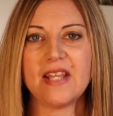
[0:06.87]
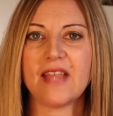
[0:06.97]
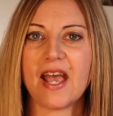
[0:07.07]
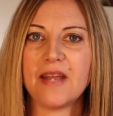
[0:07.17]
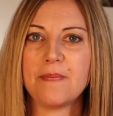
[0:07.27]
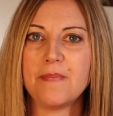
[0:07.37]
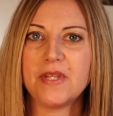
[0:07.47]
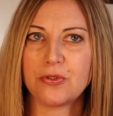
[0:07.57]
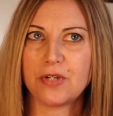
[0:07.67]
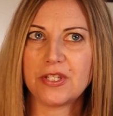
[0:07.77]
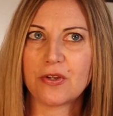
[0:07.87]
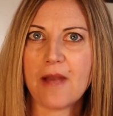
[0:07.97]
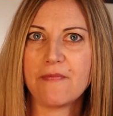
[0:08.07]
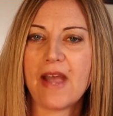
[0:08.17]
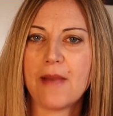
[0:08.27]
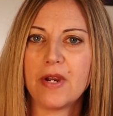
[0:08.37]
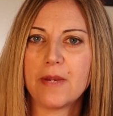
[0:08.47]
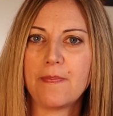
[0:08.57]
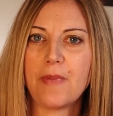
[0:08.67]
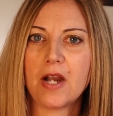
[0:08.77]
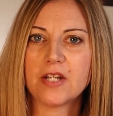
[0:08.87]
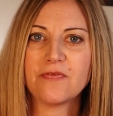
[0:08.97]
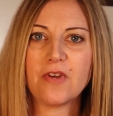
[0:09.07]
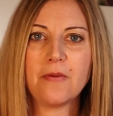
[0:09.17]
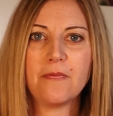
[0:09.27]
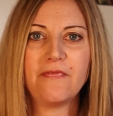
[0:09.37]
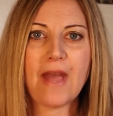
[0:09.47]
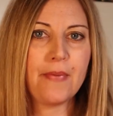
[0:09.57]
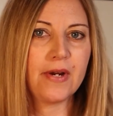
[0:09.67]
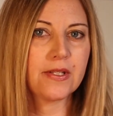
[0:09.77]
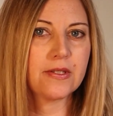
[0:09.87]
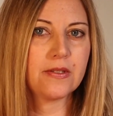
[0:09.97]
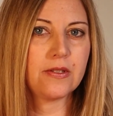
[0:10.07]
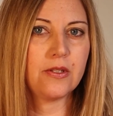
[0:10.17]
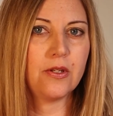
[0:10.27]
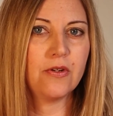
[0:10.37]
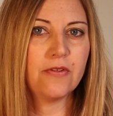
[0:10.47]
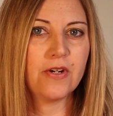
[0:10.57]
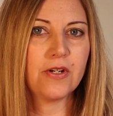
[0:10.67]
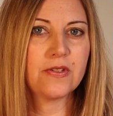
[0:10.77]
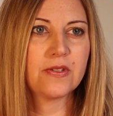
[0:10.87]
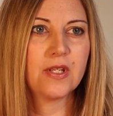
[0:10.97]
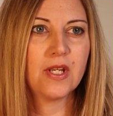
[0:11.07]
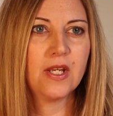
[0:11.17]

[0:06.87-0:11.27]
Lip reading: that mystery scrap fabric box from Fabrics Universe.